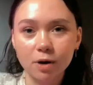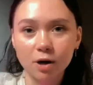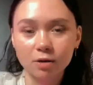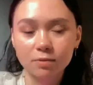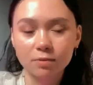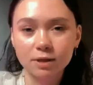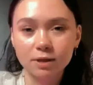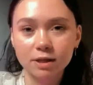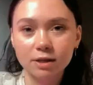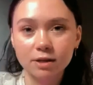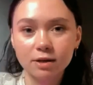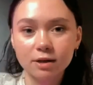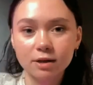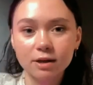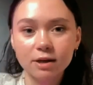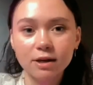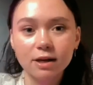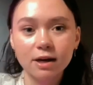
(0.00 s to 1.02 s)
apartment.
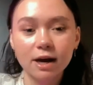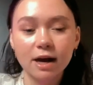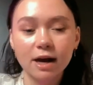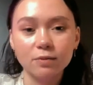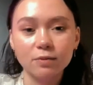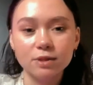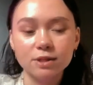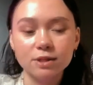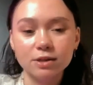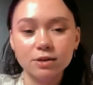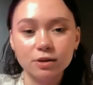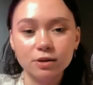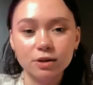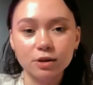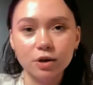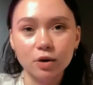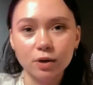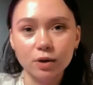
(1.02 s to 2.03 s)
I was
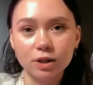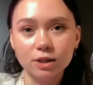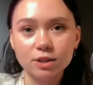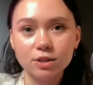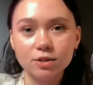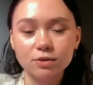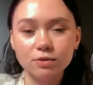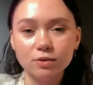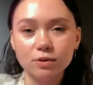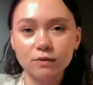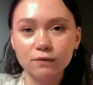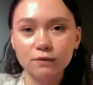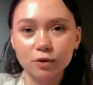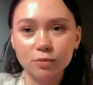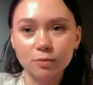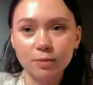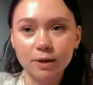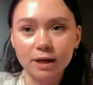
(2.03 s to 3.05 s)
literally going to the
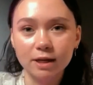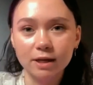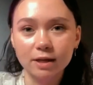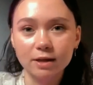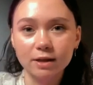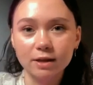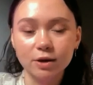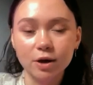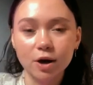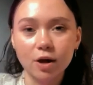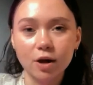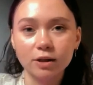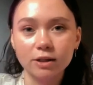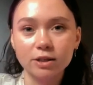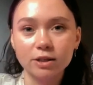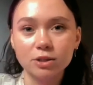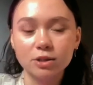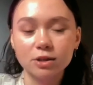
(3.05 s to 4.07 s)
food bank in
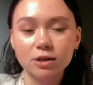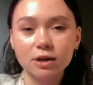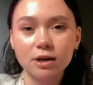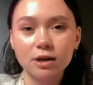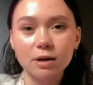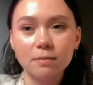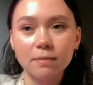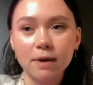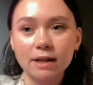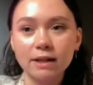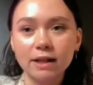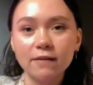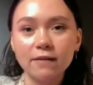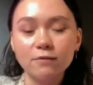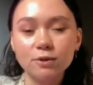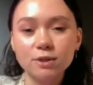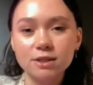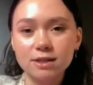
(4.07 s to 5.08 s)
college. My
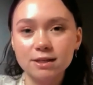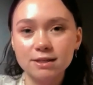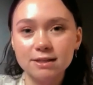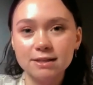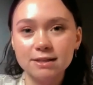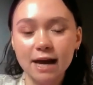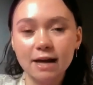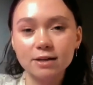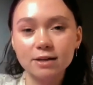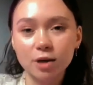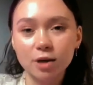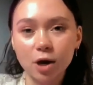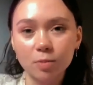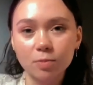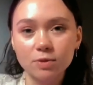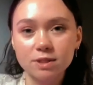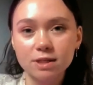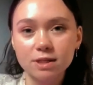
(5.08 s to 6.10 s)
life was the exact
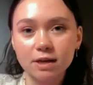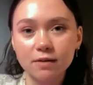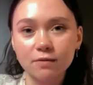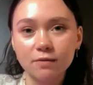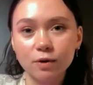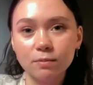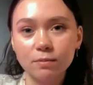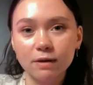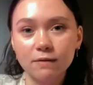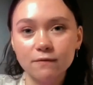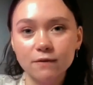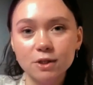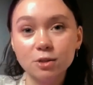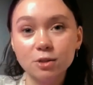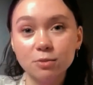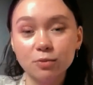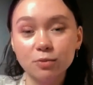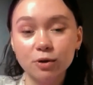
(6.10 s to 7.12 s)
opposite of what my
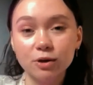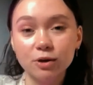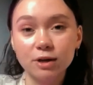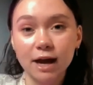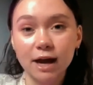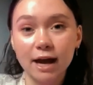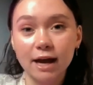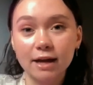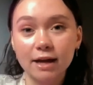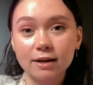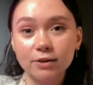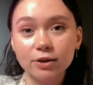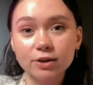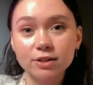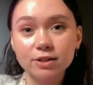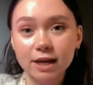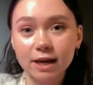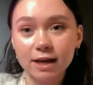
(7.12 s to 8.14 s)
vision board had
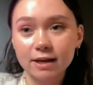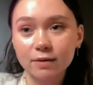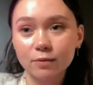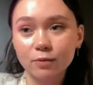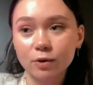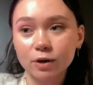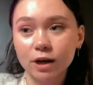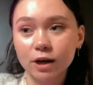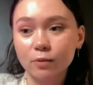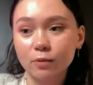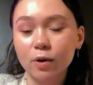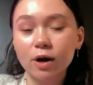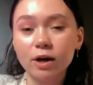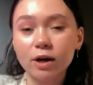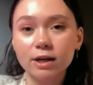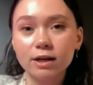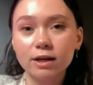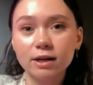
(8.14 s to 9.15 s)
looked like and what I
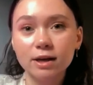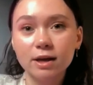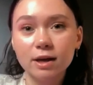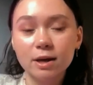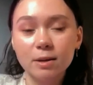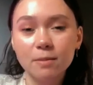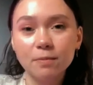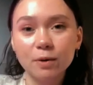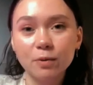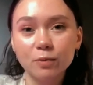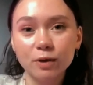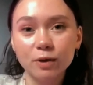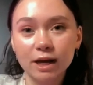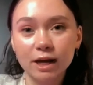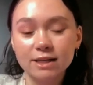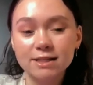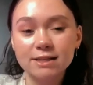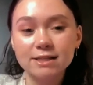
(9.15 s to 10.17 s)
wanted. But
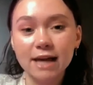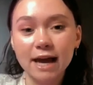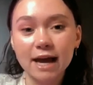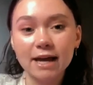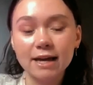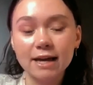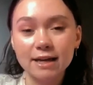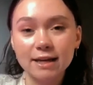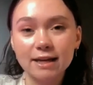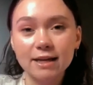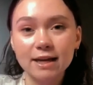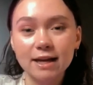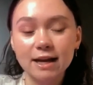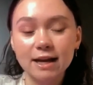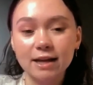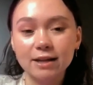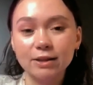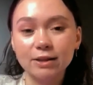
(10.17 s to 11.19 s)
when I sat in it
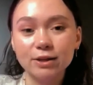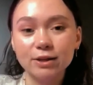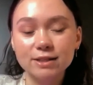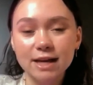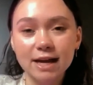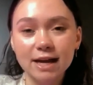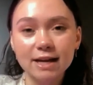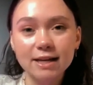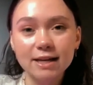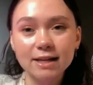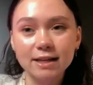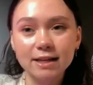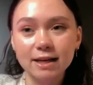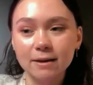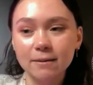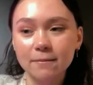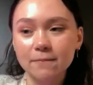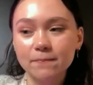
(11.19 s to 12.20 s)
and I looked at it,
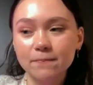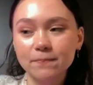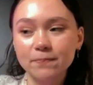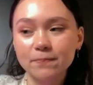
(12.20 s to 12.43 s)
like